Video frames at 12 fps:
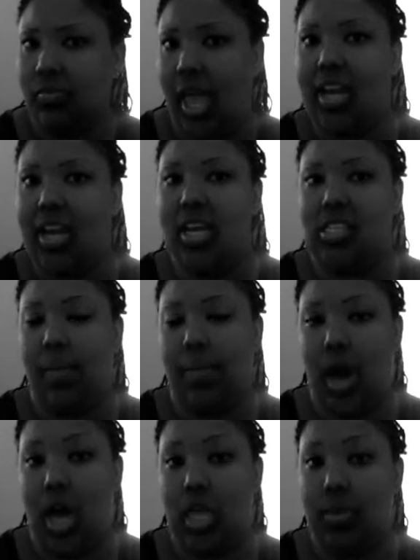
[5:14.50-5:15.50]
That doesn't
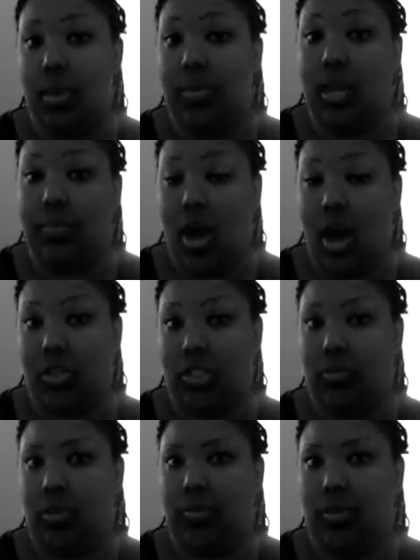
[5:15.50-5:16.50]
bother me, but it
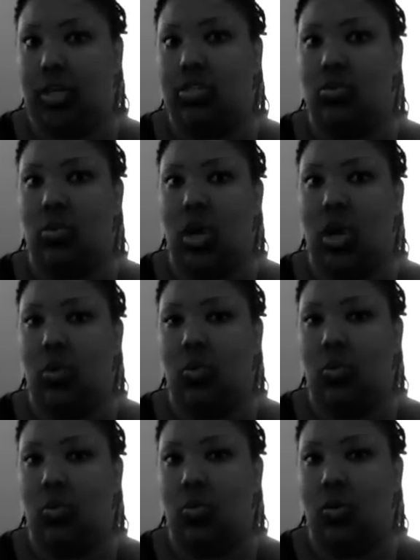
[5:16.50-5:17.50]
bothers me because, you know,
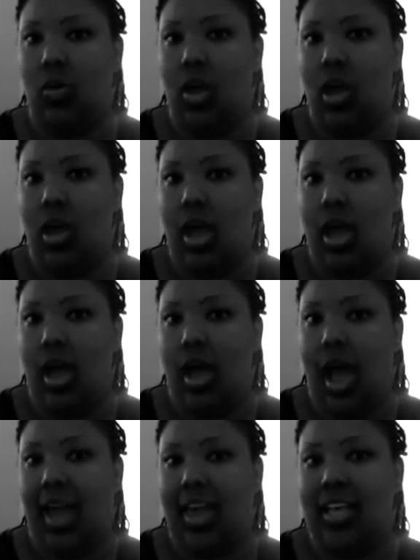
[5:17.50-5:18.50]

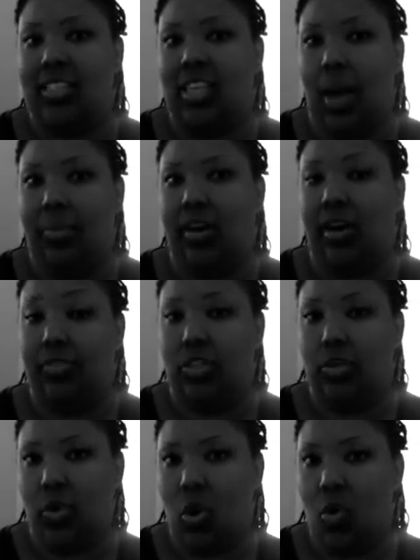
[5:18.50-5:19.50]
I can't say I'm
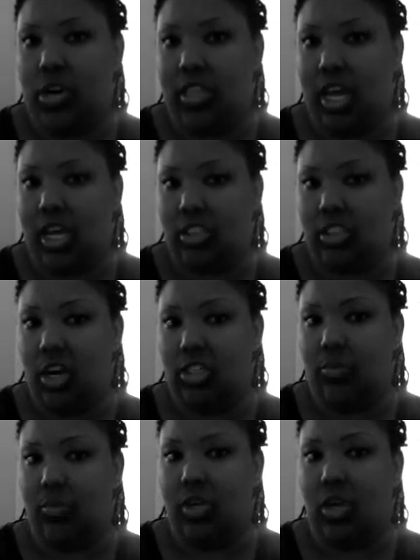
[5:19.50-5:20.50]
comfortable going to that
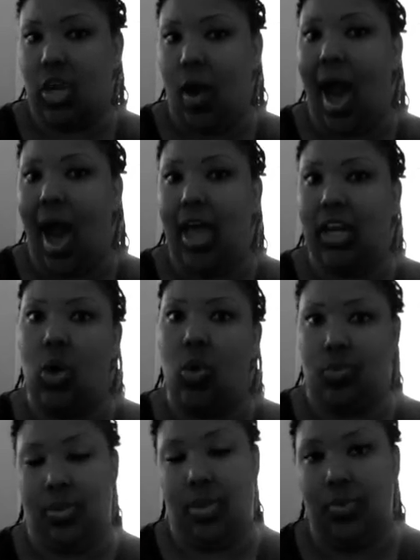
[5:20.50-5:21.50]
church, but, you know, I know
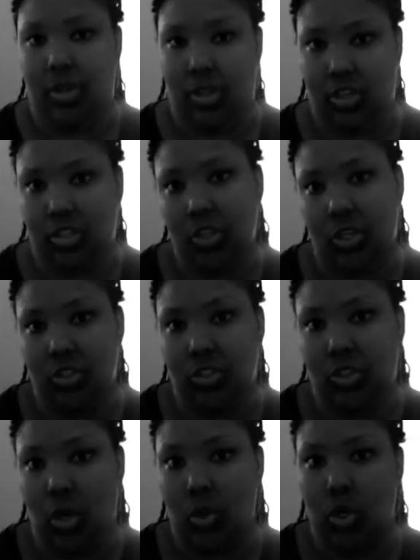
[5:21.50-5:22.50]
the people at that church.
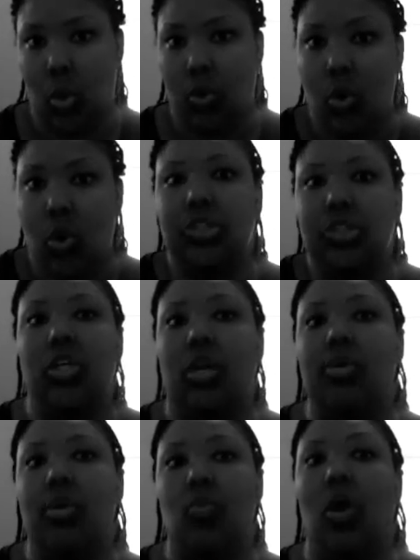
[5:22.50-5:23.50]
So, you know, of course you're
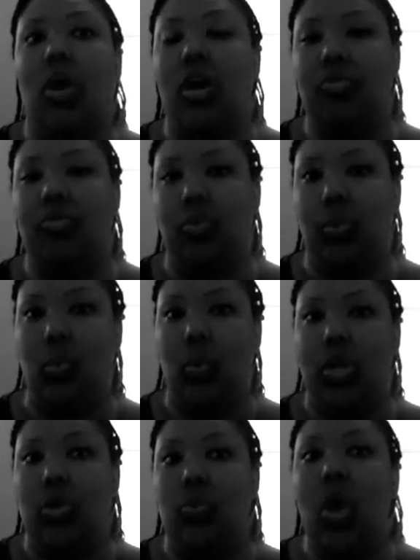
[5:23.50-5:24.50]
going to be more comfortable
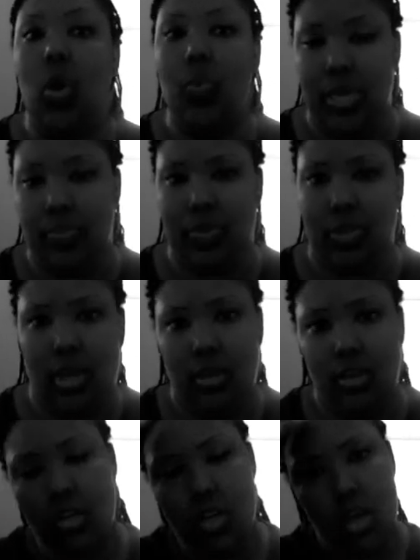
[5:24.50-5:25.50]
where you know people at.